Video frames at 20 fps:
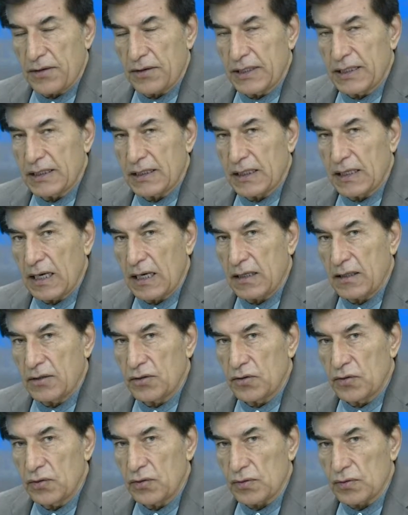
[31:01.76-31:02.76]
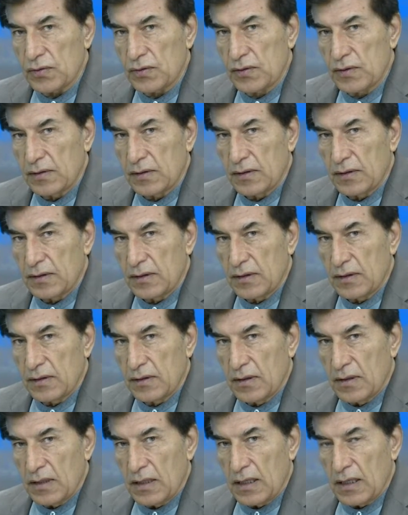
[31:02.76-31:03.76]
in gun use
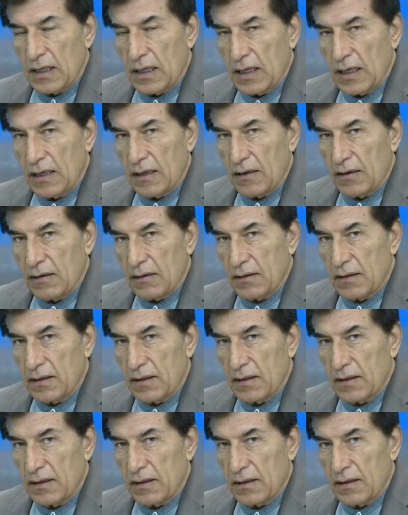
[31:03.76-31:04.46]
uh,